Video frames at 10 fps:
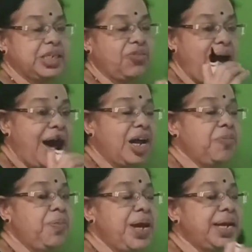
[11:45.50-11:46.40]
of
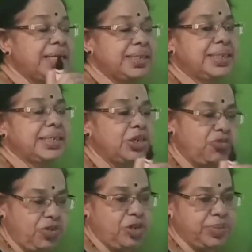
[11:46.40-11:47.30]
RBI
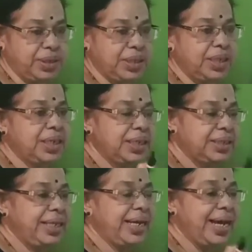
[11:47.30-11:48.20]
registered firms.
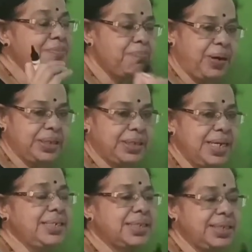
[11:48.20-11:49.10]
They can
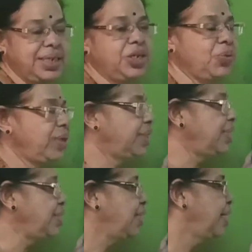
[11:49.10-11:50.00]
purchase the
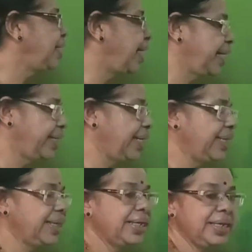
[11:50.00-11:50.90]
securities
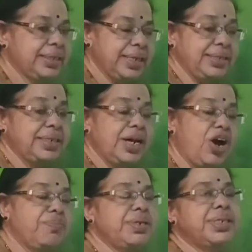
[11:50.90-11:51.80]
directly. That is
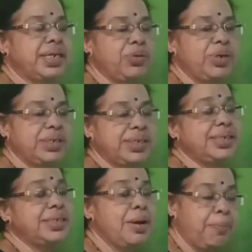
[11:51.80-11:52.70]
government securities
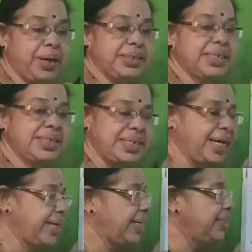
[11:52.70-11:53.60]
is purchased
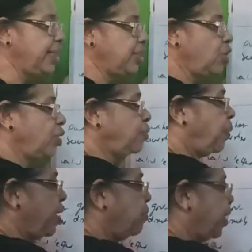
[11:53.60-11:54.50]
directly. That is known as
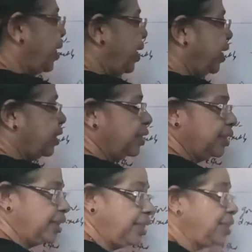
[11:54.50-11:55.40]
primary dealer.
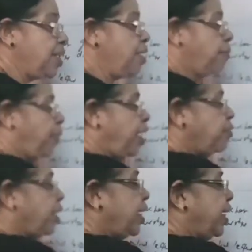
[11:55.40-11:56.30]
That is
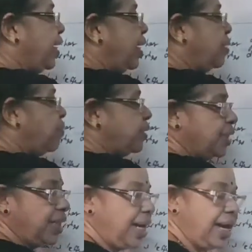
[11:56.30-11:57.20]
primary dealer
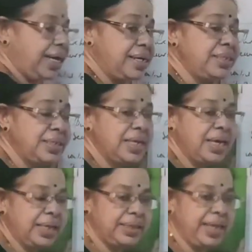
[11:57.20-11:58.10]
represent as
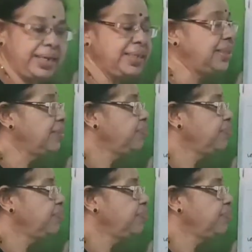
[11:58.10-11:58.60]
that is